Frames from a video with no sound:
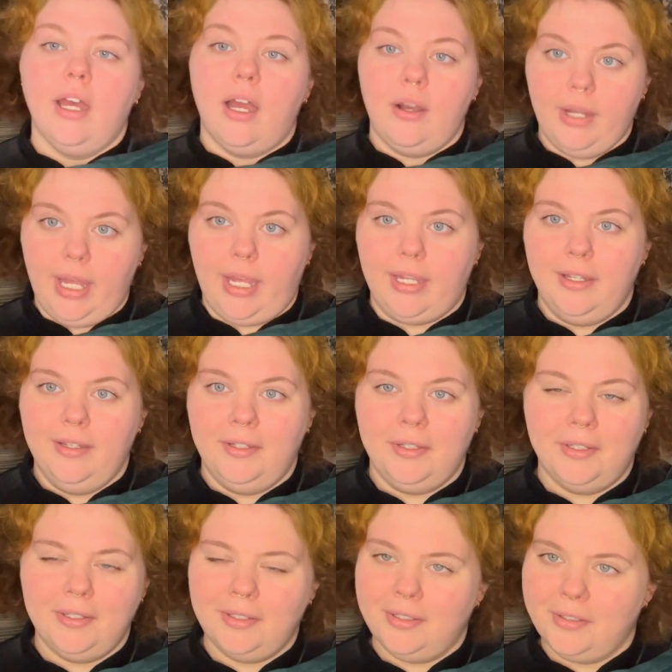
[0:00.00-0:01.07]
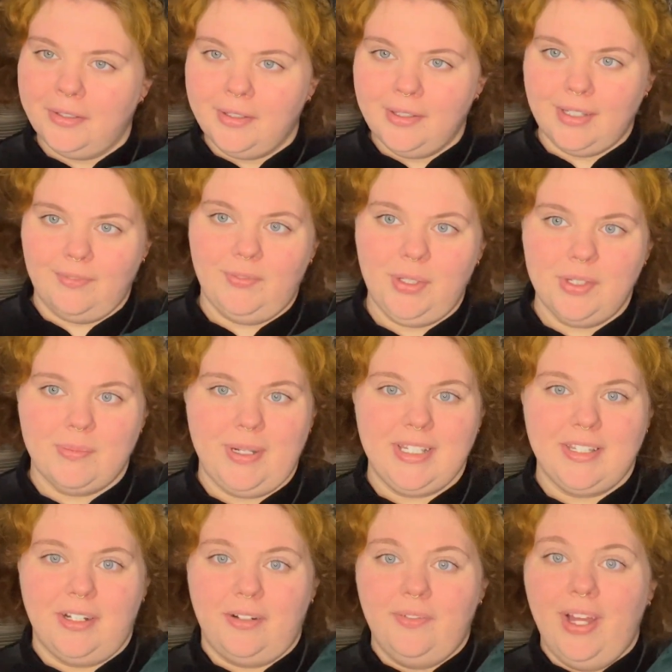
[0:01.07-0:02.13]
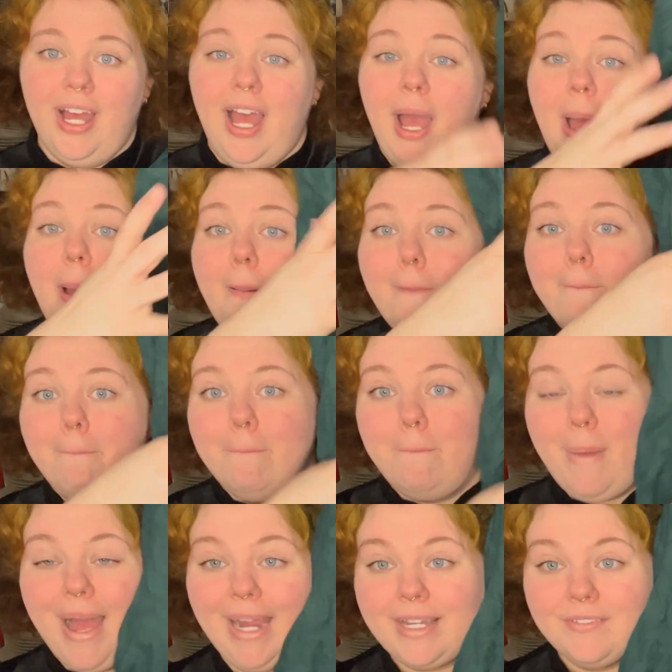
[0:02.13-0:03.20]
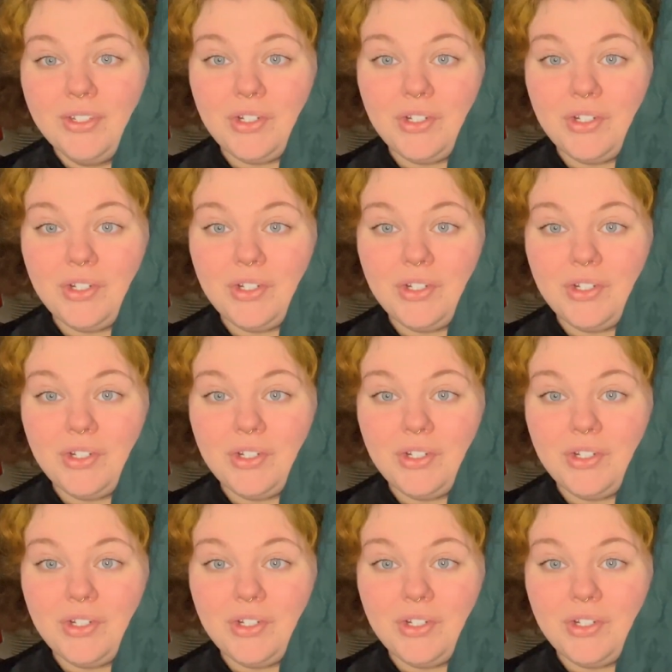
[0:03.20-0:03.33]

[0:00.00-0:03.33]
Okay, confused myself. Back of the